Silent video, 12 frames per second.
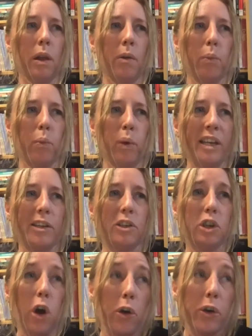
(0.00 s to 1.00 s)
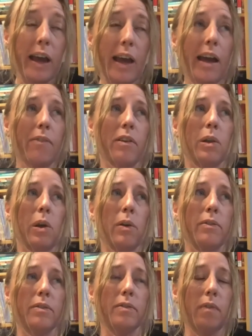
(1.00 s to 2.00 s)
we don't have a lot
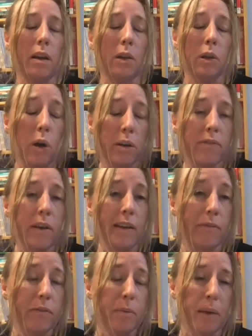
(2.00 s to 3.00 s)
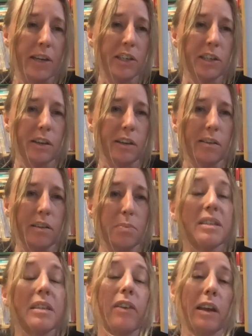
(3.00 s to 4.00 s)
of information,
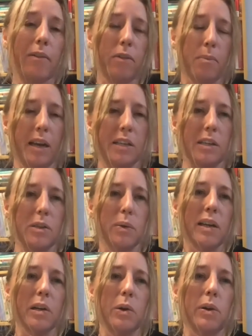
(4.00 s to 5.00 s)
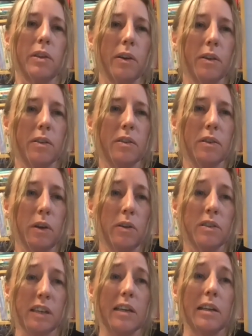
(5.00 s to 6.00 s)
specific information, to include those
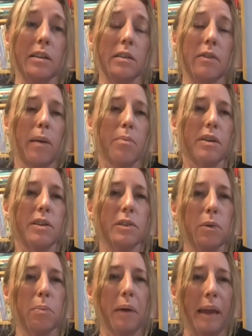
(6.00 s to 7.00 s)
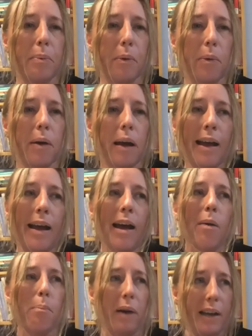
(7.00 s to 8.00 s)
killings of Aboriginal people.
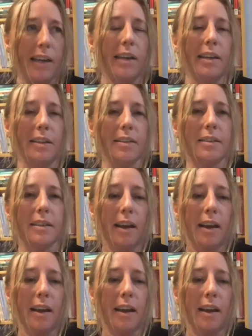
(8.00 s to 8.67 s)
But it is,